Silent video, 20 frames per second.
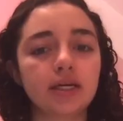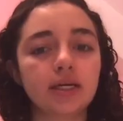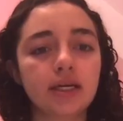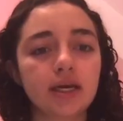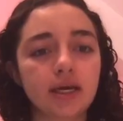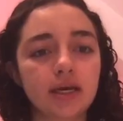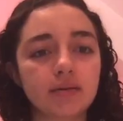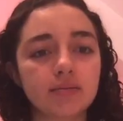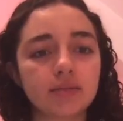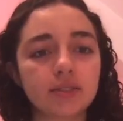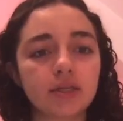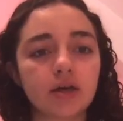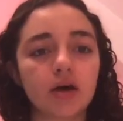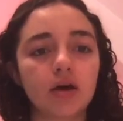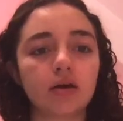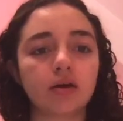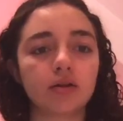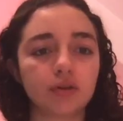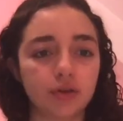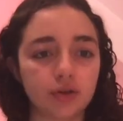a camp
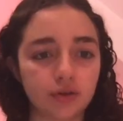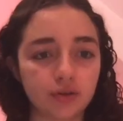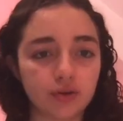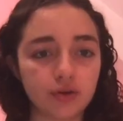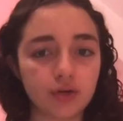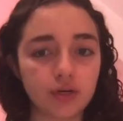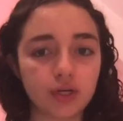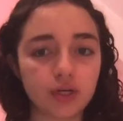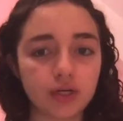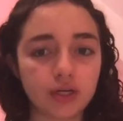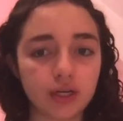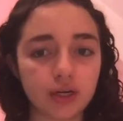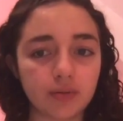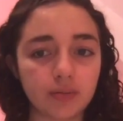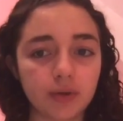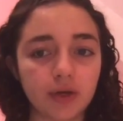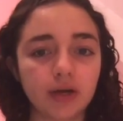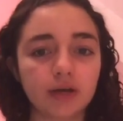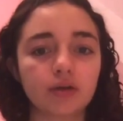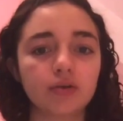song, look through your
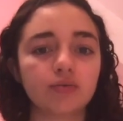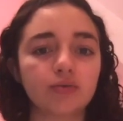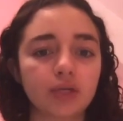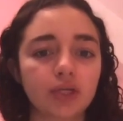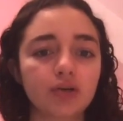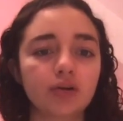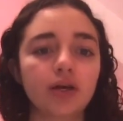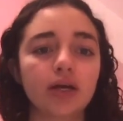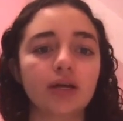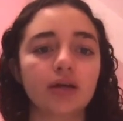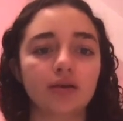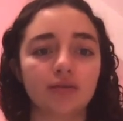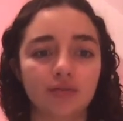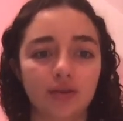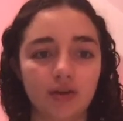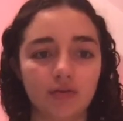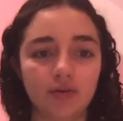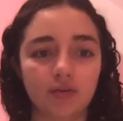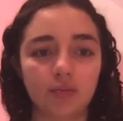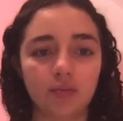yearbook, recreate
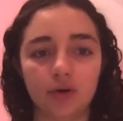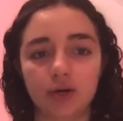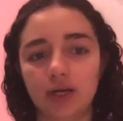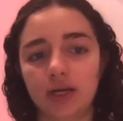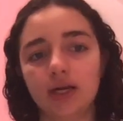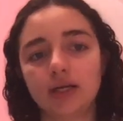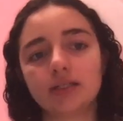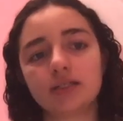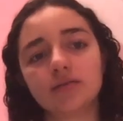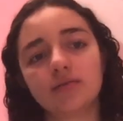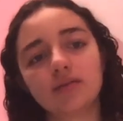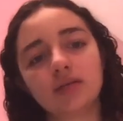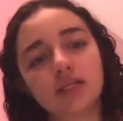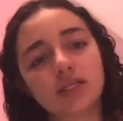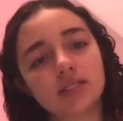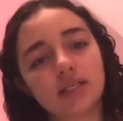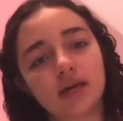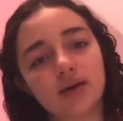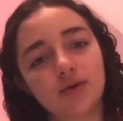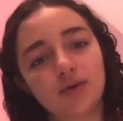your favorite morning
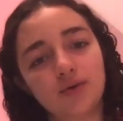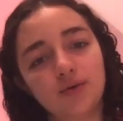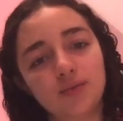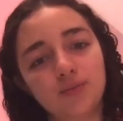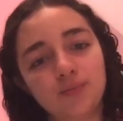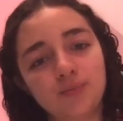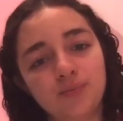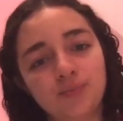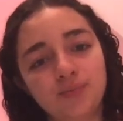activities at home.